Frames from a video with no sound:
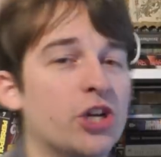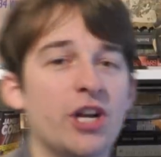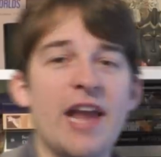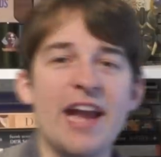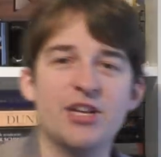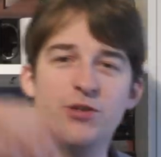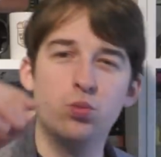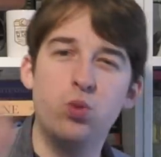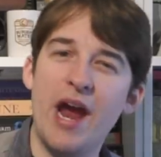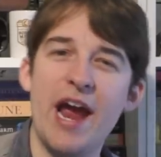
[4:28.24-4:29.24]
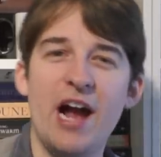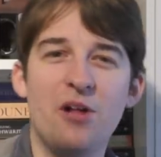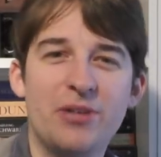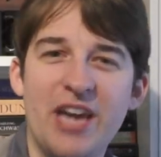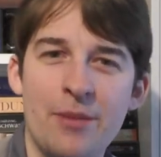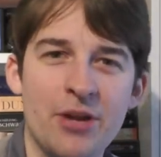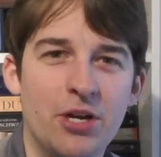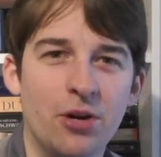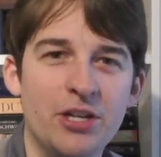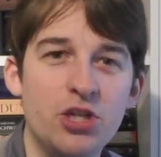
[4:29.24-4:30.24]
collect rare
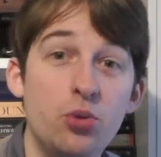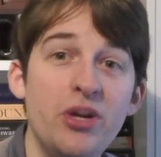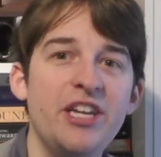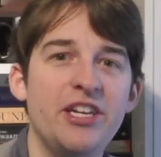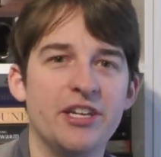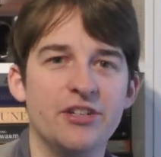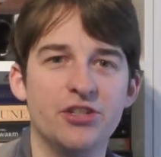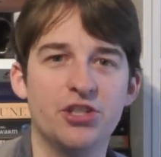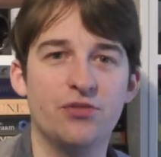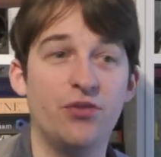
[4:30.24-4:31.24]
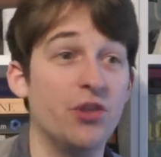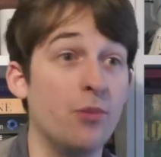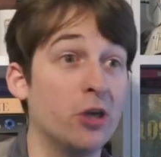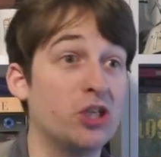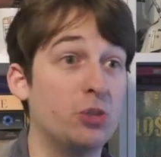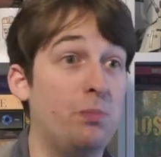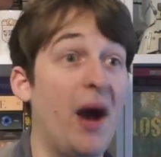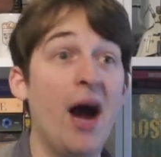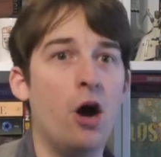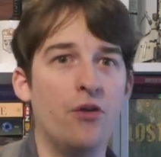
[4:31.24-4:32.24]
alchemical ingredients for the most
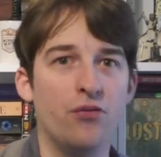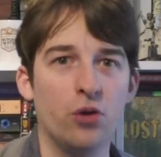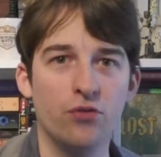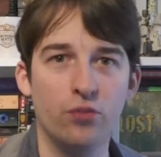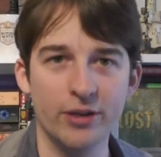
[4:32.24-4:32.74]
powerful of